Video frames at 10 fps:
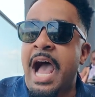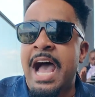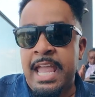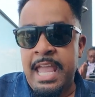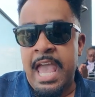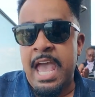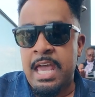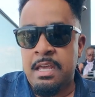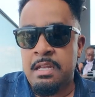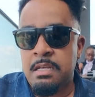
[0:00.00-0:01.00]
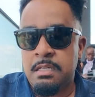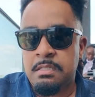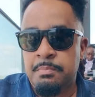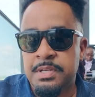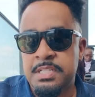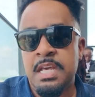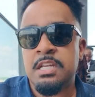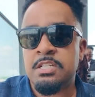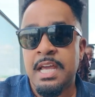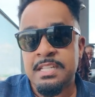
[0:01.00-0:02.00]
I had
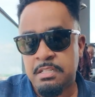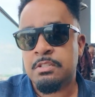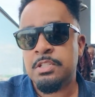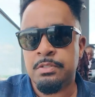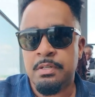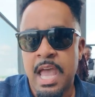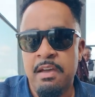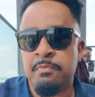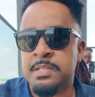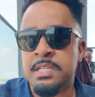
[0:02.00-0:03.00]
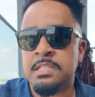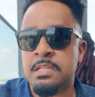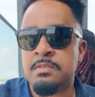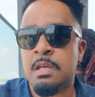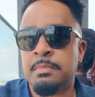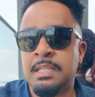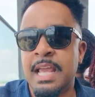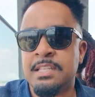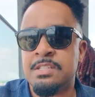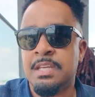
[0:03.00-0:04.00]
possession, I still do have possession of something
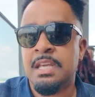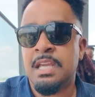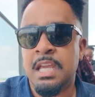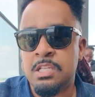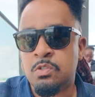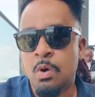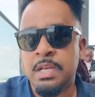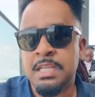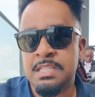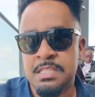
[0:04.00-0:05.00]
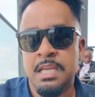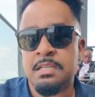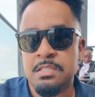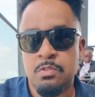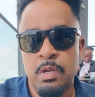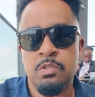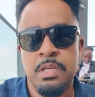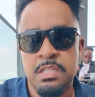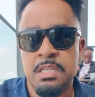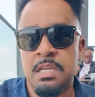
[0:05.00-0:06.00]
that's in
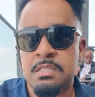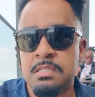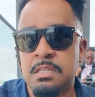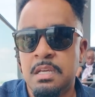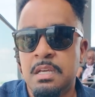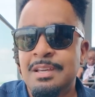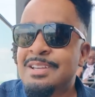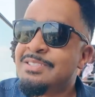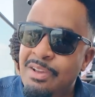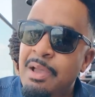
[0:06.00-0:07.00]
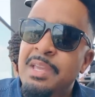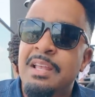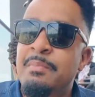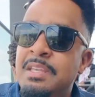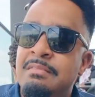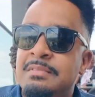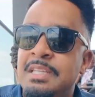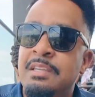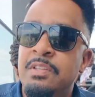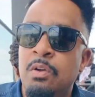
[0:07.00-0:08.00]
2026. So I mean,
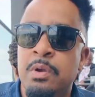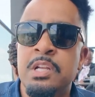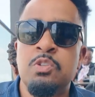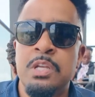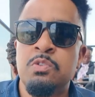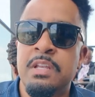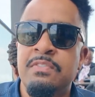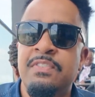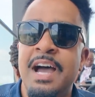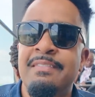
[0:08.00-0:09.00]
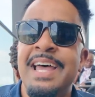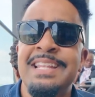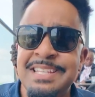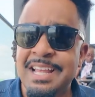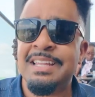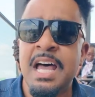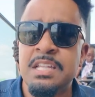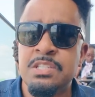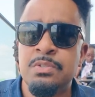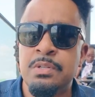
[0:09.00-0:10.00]
even though we're in 2025, that's a
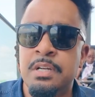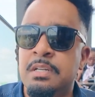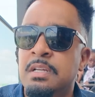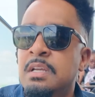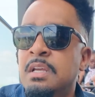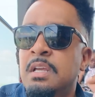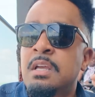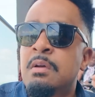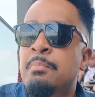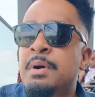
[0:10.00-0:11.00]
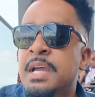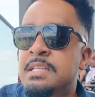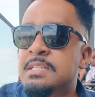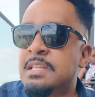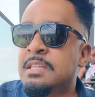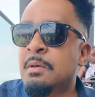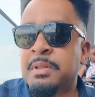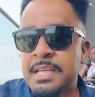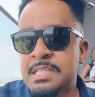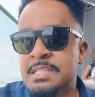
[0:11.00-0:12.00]
lot sooner. But the
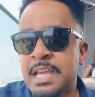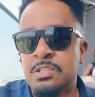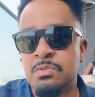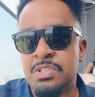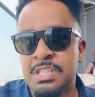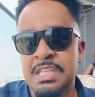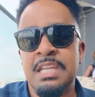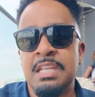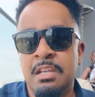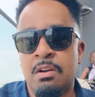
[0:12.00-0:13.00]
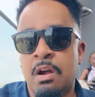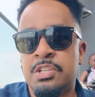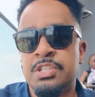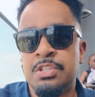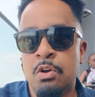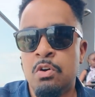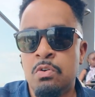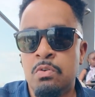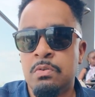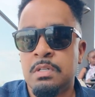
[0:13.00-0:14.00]
places that you've seen here are
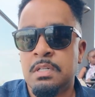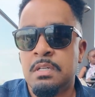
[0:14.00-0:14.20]
so